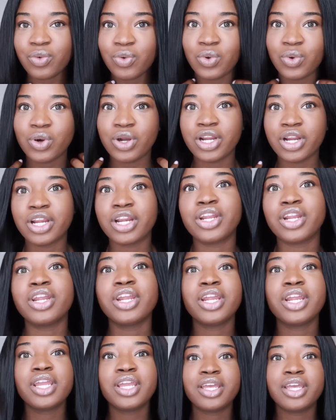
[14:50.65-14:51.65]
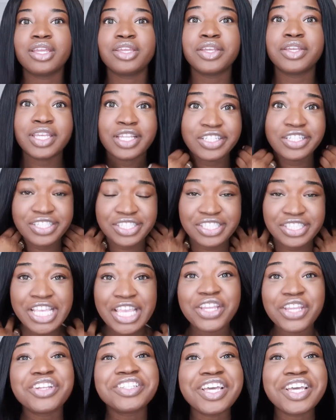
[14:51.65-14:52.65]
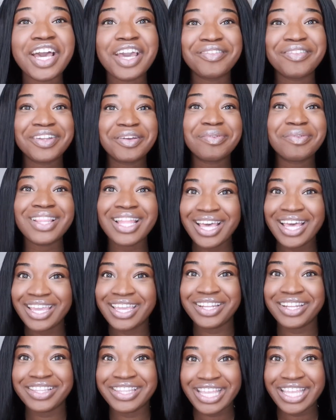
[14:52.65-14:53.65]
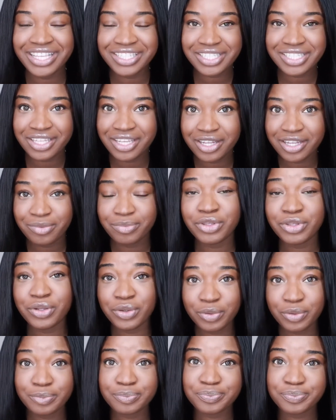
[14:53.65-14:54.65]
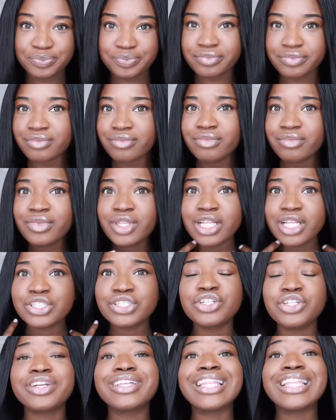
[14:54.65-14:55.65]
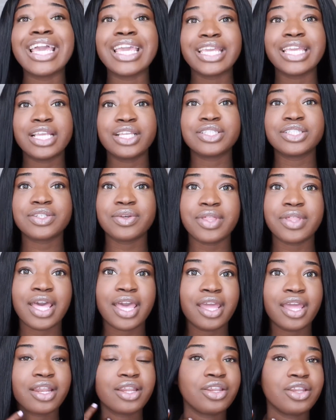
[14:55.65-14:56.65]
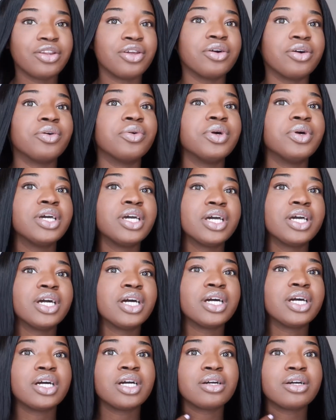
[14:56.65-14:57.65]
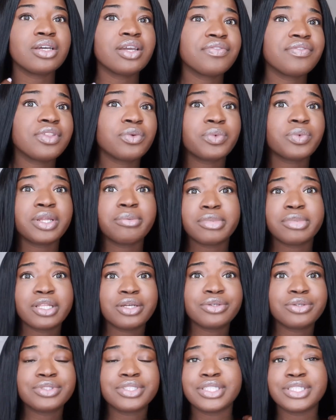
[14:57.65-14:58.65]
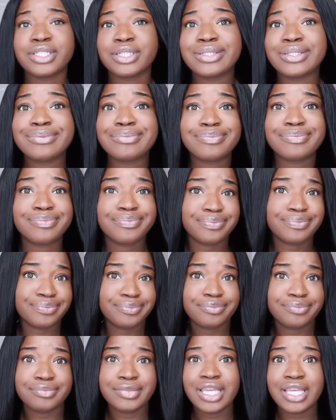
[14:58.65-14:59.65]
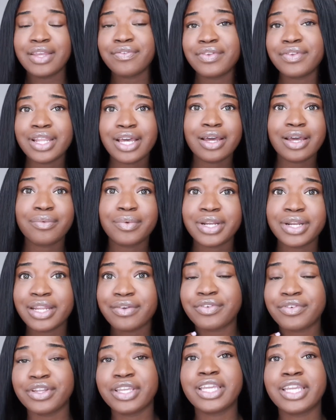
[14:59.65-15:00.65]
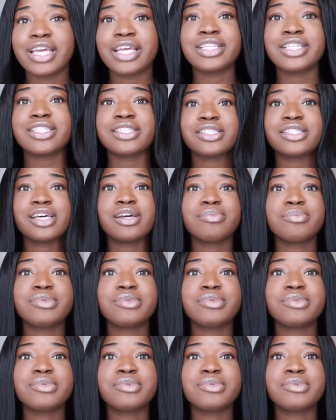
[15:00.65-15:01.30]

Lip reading: Or you can just take your time and apply it next you know, to your liking, so that, you know, if the wind blows, you know, if not, whatever, you guys, it's up